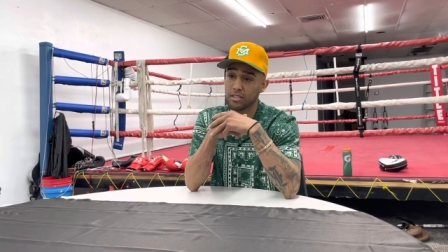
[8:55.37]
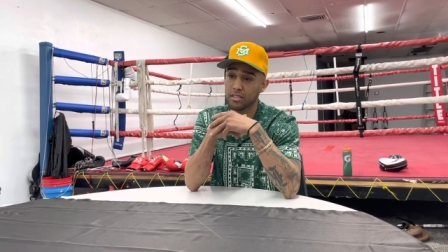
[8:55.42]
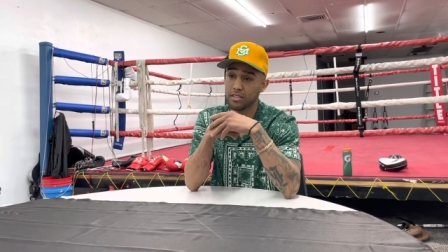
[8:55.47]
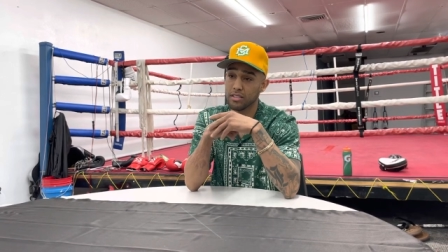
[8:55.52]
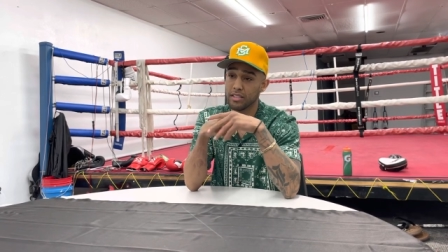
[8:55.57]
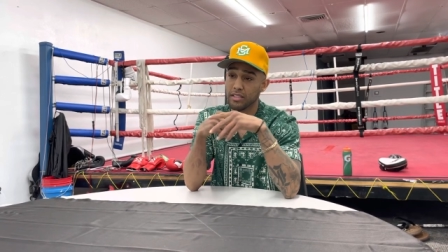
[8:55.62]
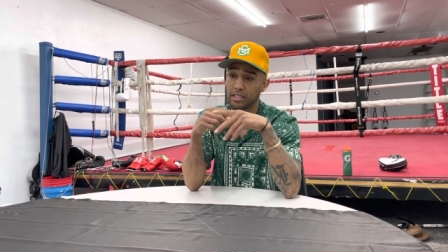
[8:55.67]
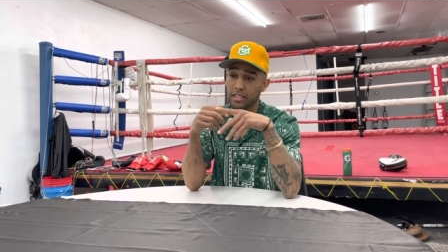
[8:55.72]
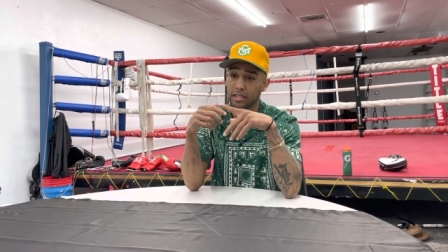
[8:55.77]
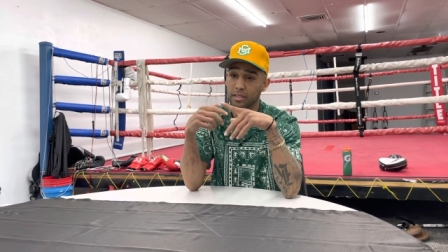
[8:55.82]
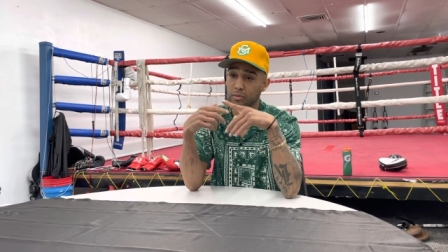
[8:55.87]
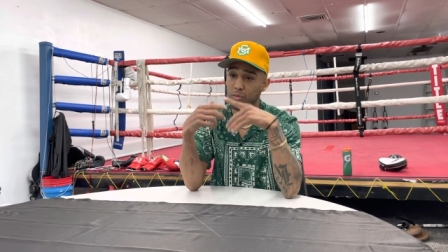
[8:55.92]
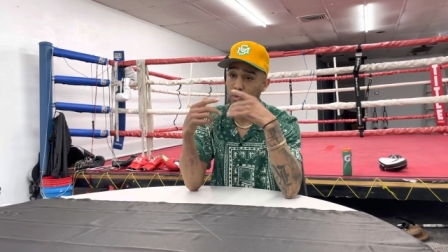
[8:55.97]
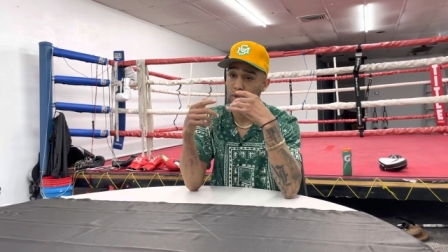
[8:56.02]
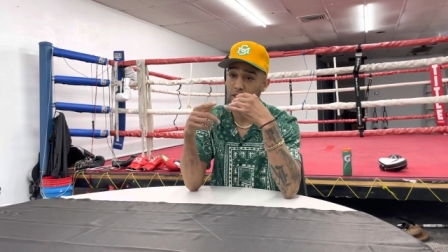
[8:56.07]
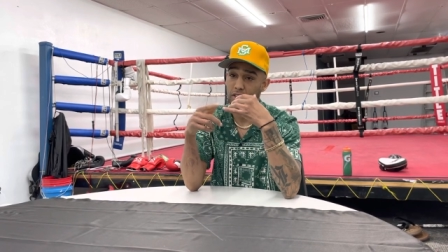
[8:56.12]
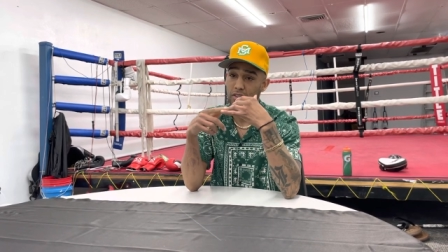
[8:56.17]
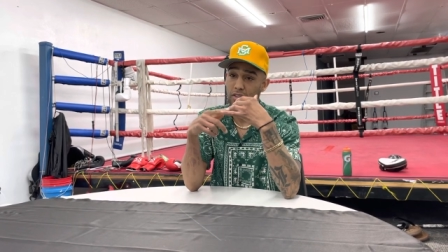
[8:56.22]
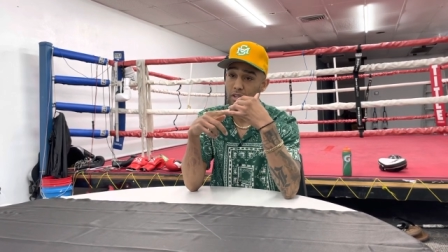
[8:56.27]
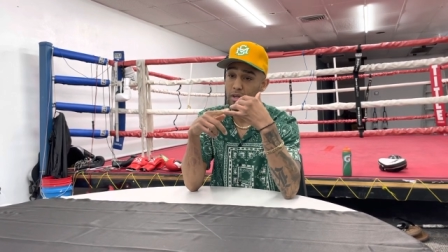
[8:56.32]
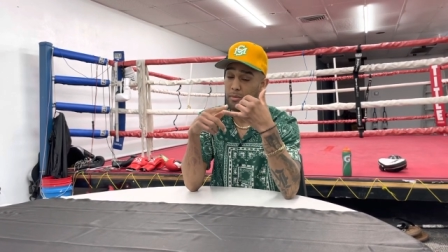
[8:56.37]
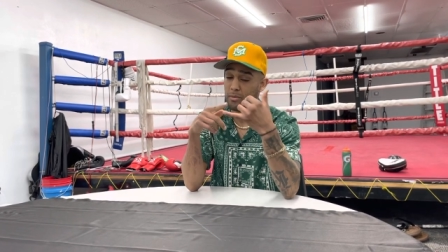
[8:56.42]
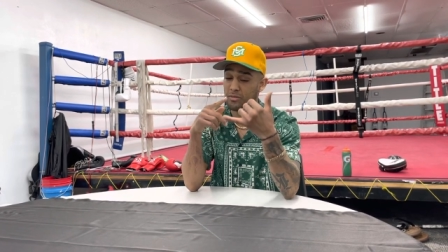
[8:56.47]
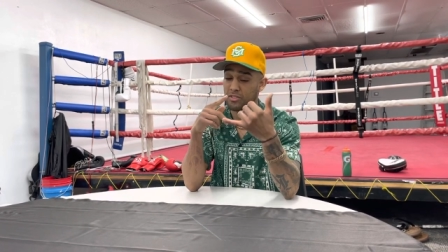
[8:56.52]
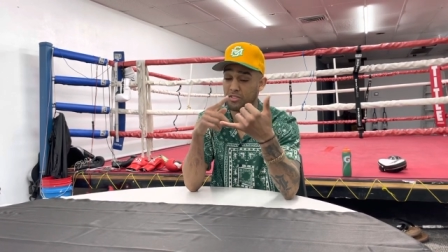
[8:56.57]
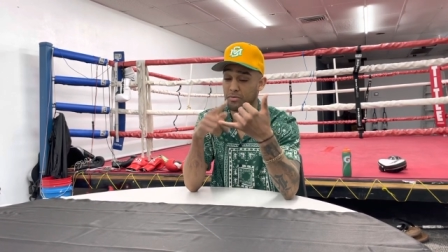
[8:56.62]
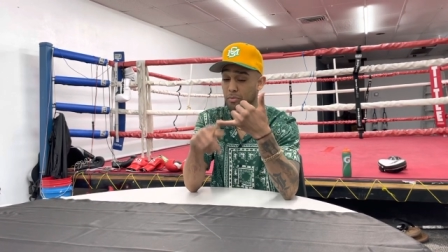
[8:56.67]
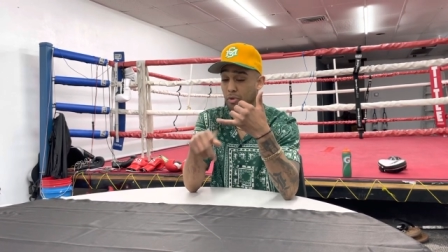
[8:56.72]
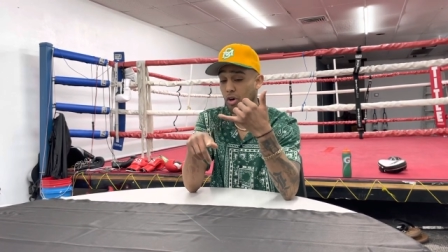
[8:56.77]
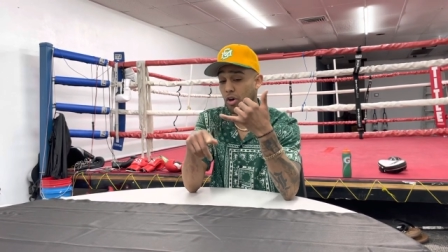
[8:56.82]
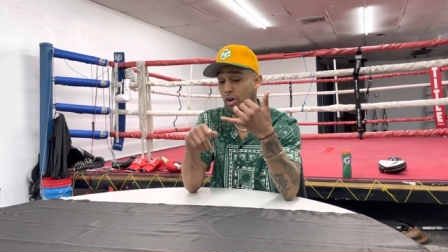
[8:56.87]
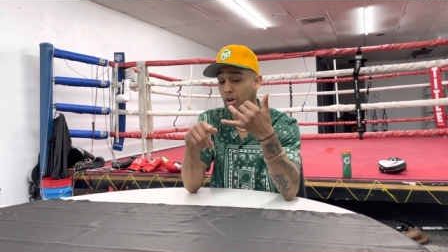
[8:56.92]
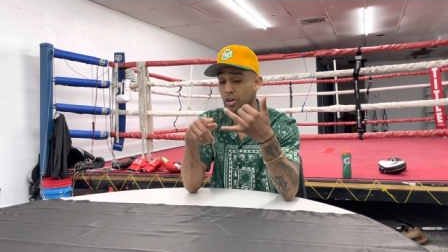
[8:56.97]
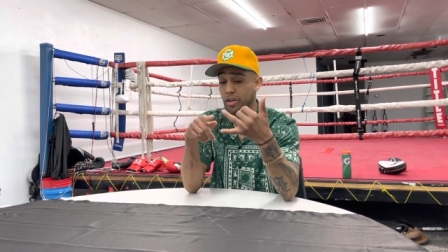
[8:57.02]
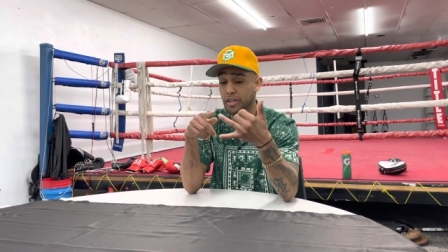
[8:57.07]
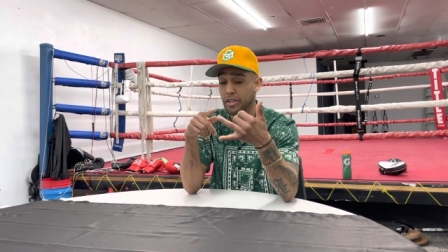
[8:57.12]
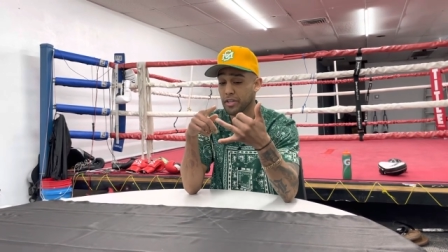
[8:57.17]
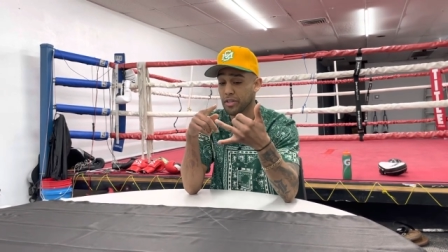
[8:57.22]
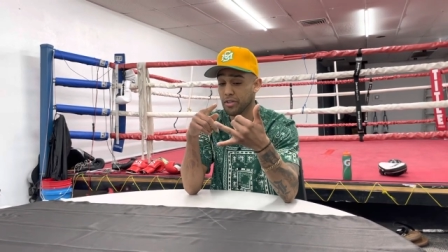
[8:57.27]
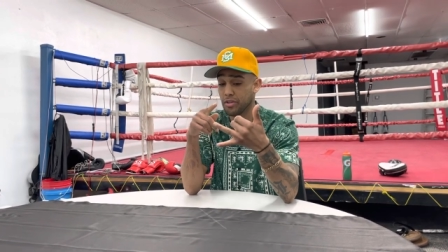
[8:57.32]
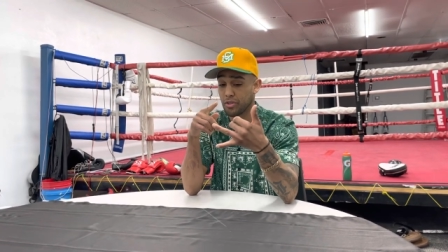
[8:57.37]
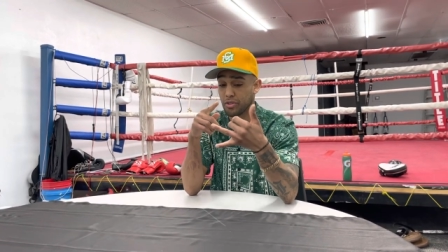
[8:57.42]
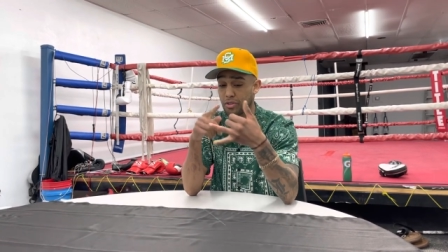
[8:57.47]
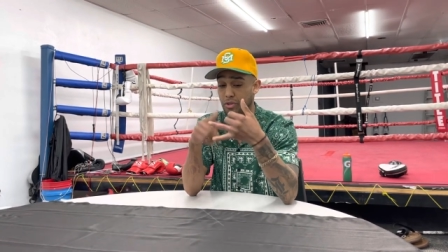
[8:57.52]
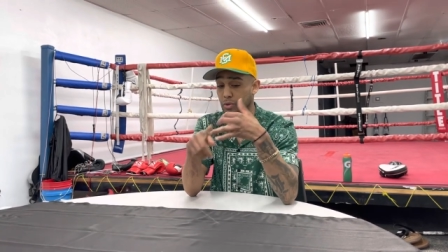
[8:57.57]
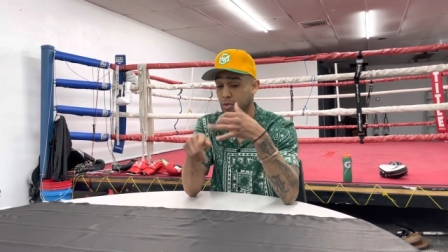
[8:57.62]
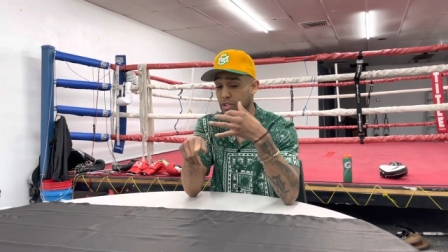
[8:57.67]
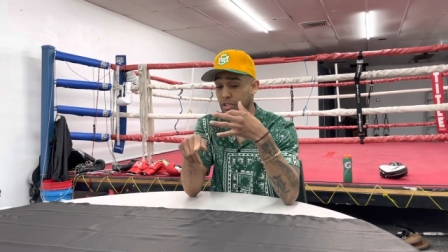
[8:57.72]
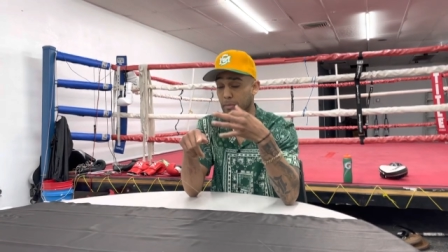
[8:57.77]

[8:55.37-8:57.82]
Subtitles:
and then whether I'm sparring or doing